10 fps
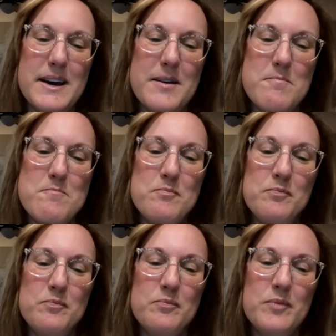
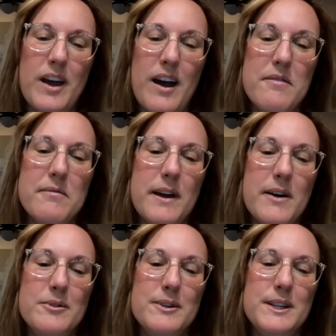Um, I
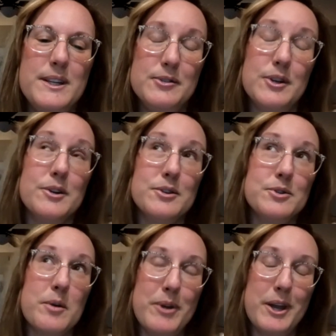found the
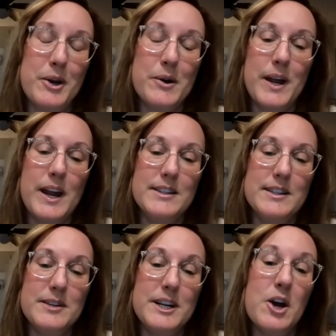start tripping
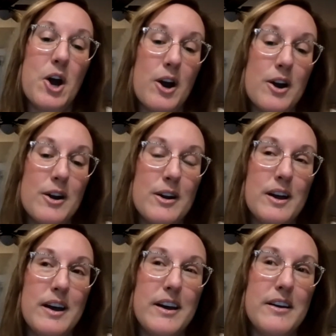creativity
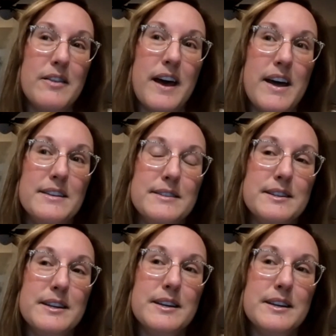card that